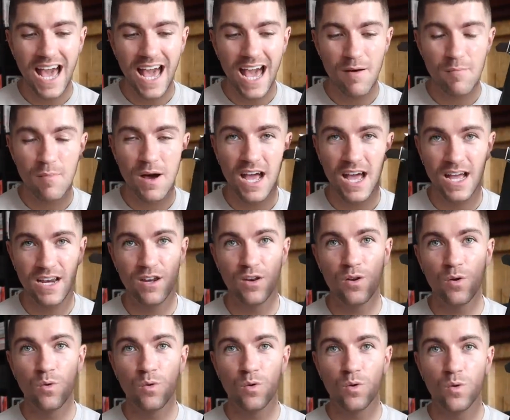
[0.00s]
at my aunt
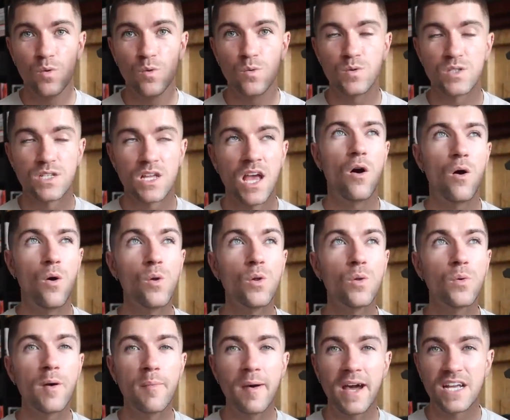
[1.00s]
and uncle's all
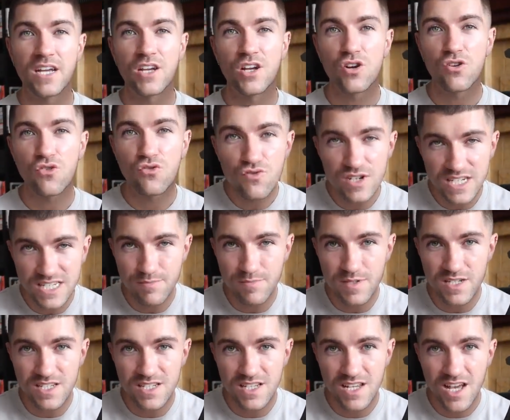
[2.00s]
the way back in
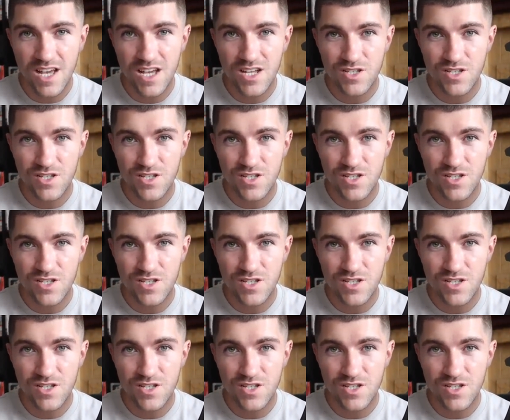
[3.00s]
Christmas.